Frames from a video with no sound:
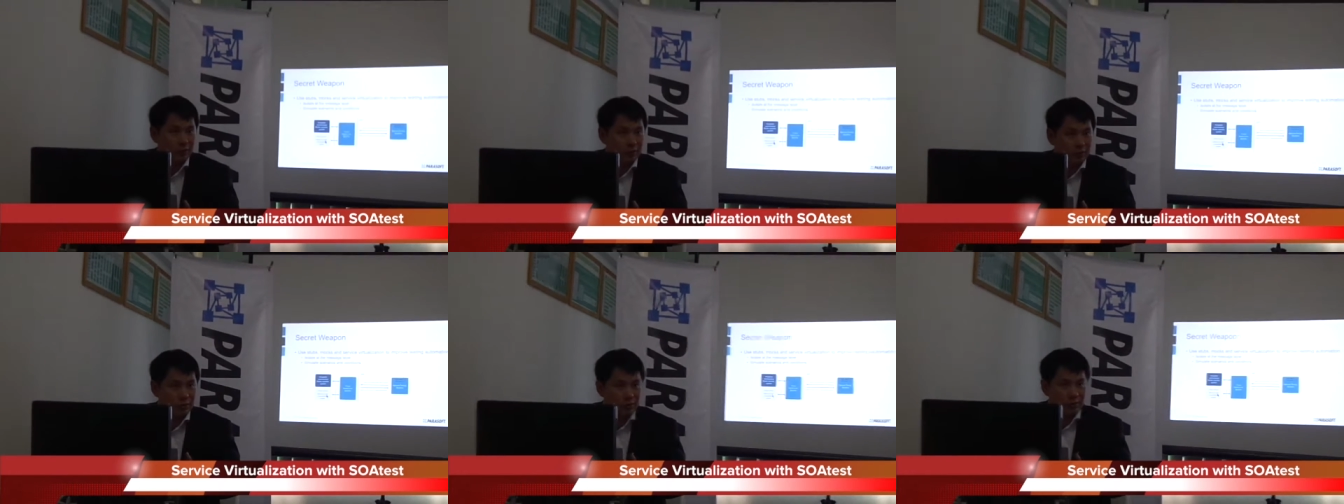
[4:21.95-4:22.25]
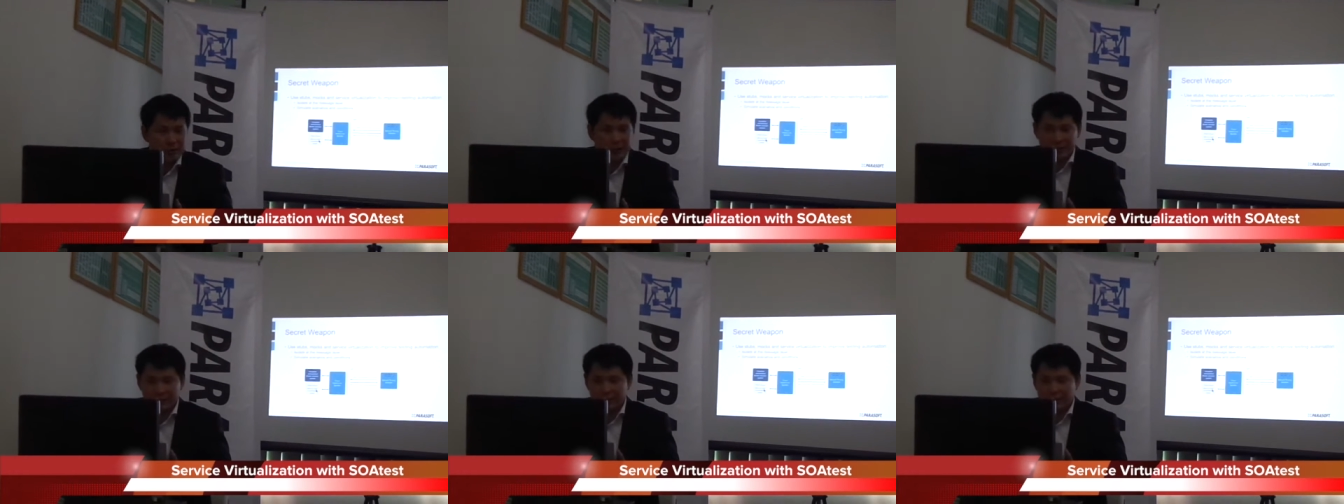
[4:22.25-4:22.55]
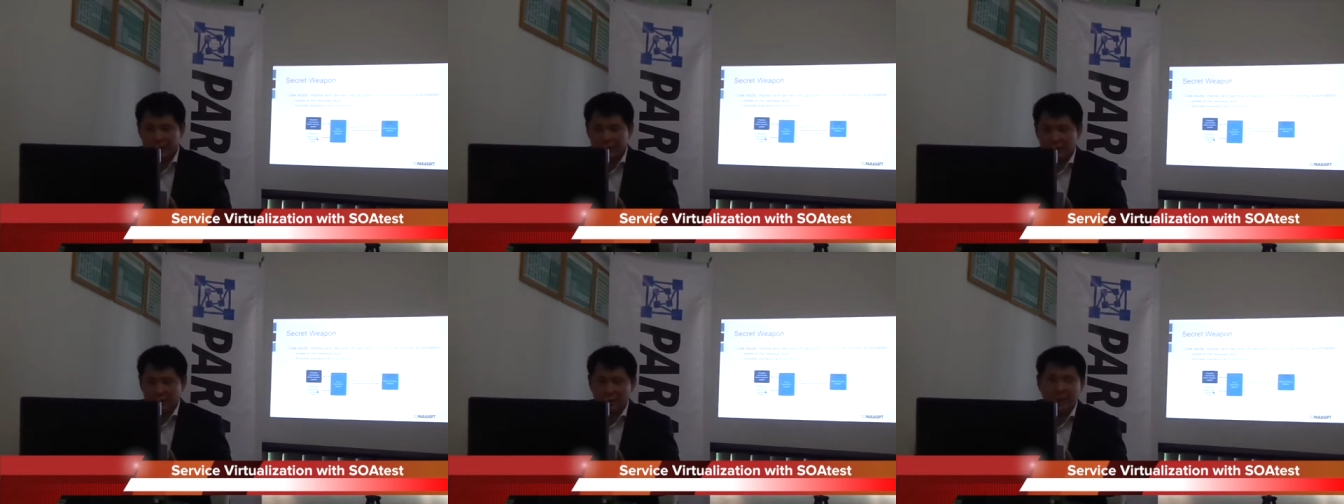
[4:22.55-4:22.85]
So that
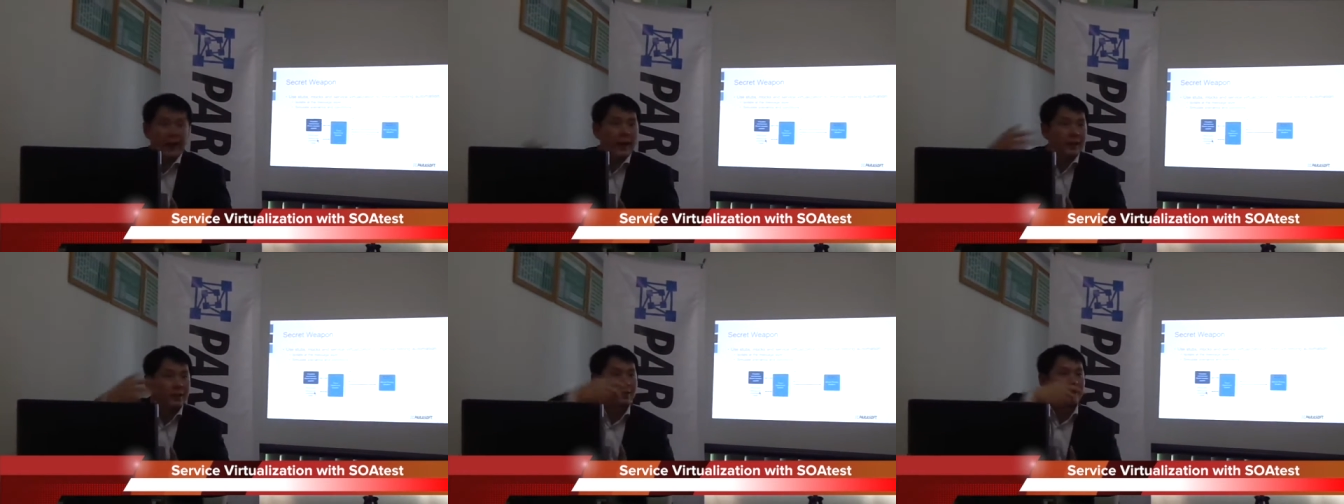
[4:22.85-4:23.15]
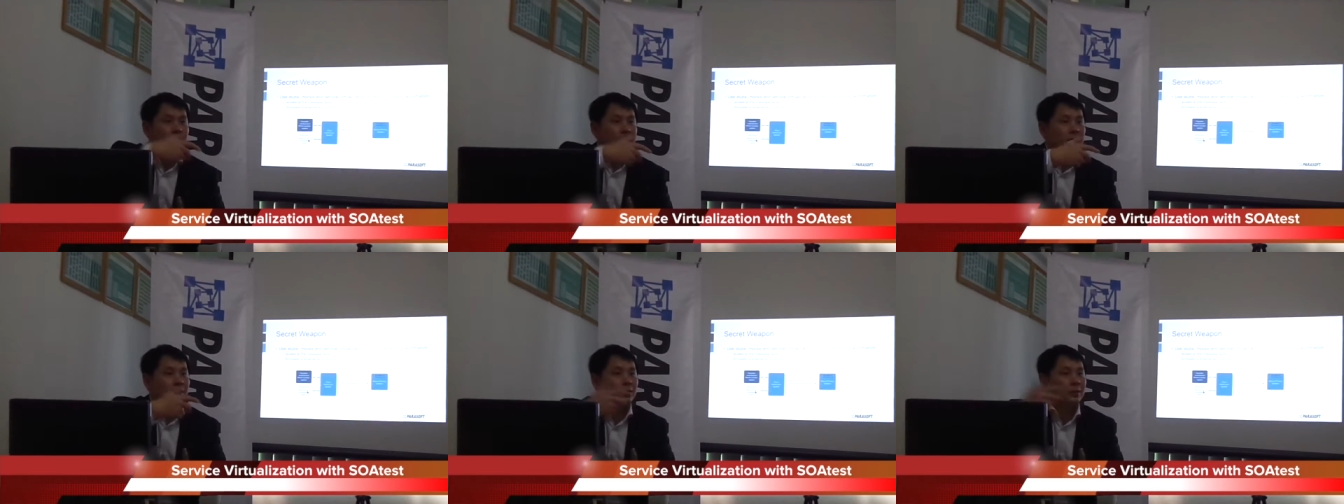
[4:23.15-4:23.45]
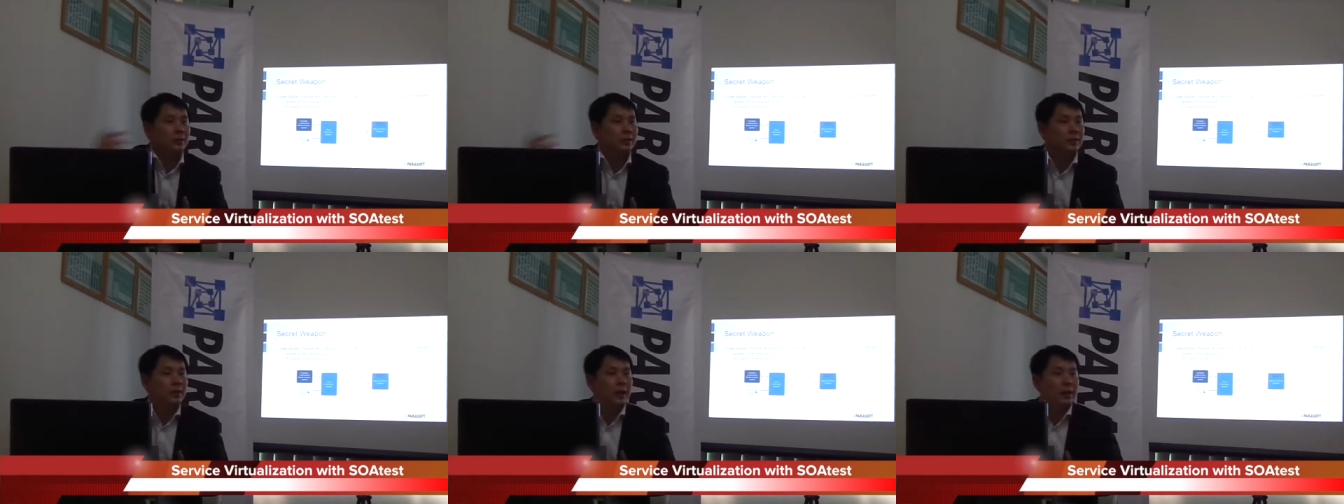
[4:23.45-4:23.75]
the test
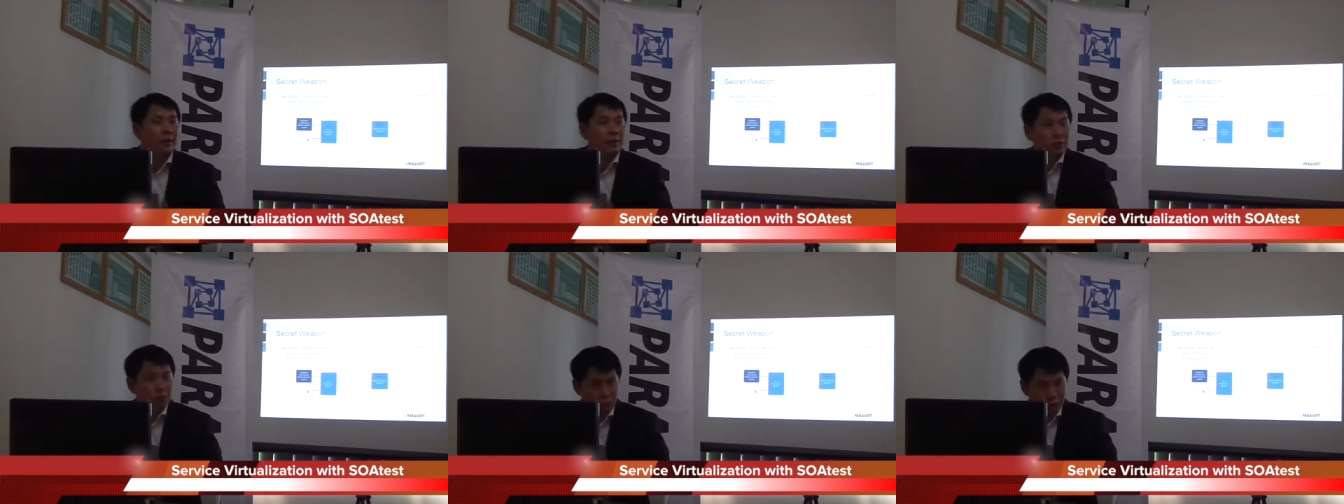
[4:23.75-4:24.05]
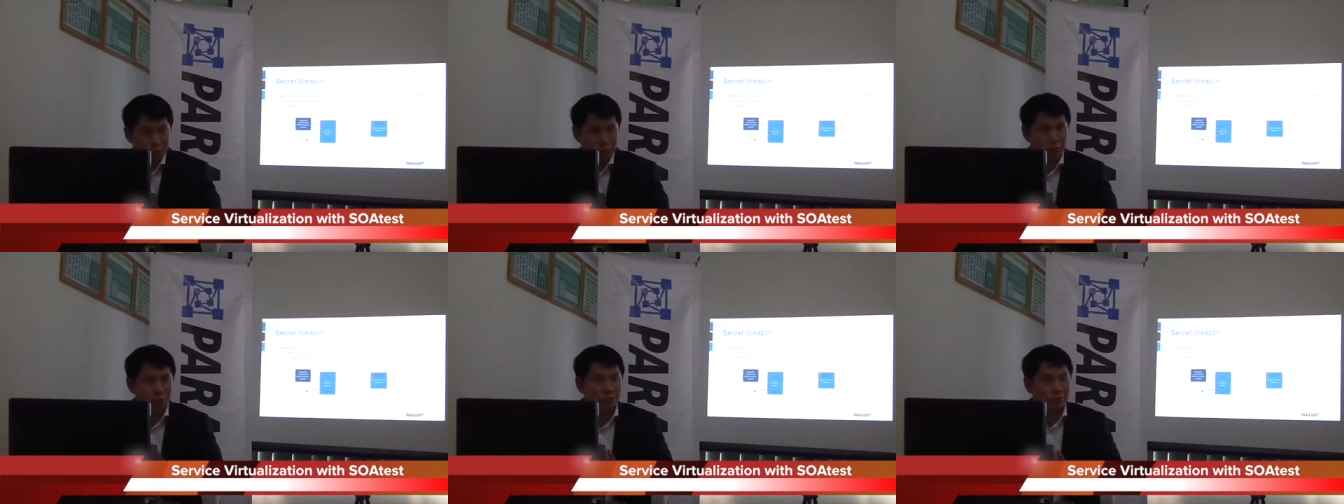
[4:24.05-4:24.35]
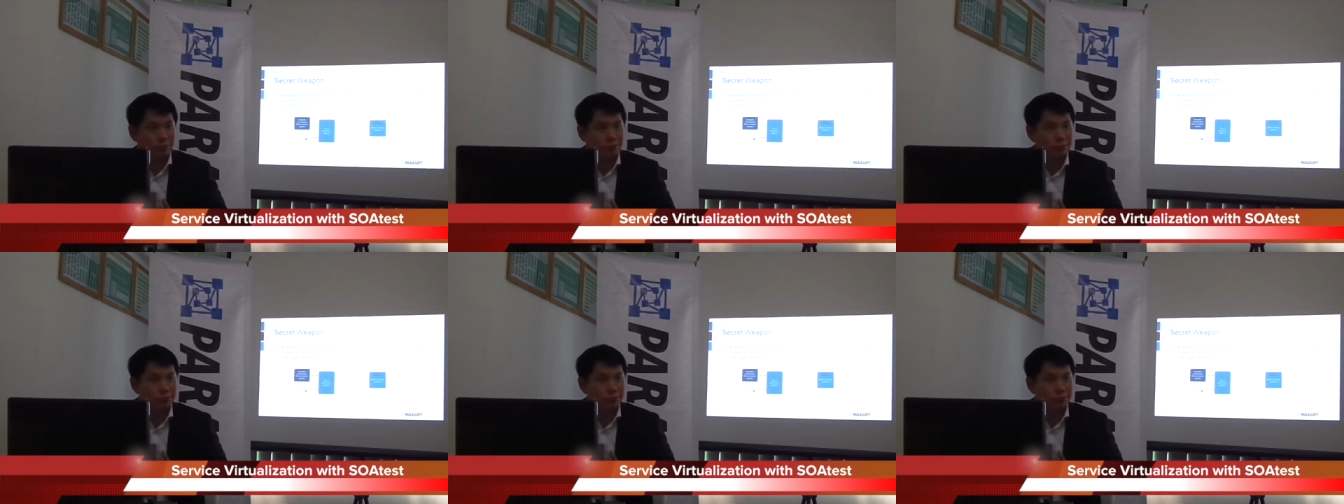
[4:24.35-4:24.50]
can go through.